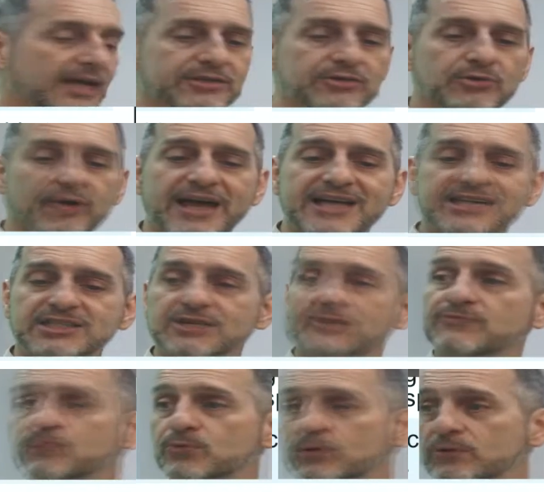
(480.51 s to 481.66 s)
you're asking
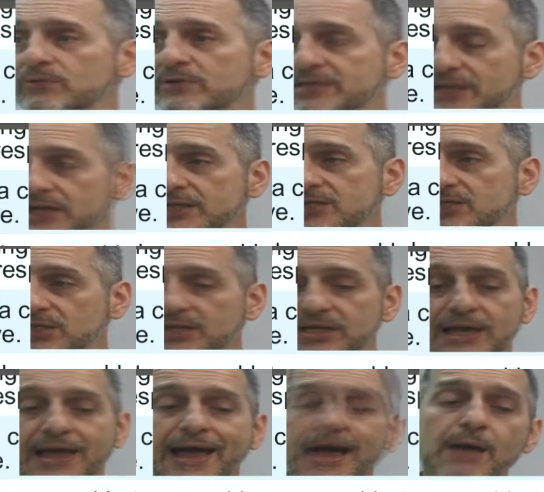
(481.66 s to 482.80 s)
for reduction.
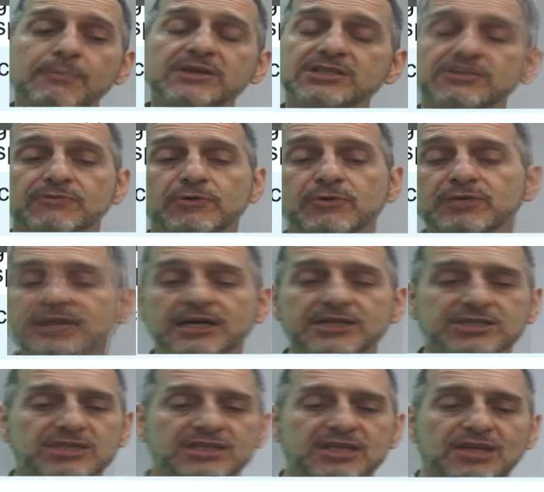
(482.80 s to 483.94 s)
How much of a
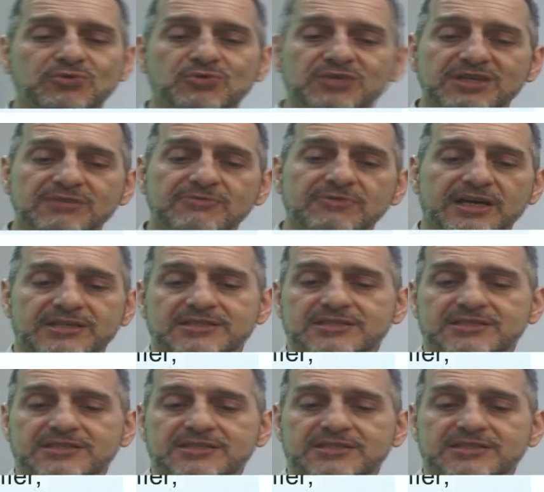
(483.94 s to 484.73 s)
reduction can you give us?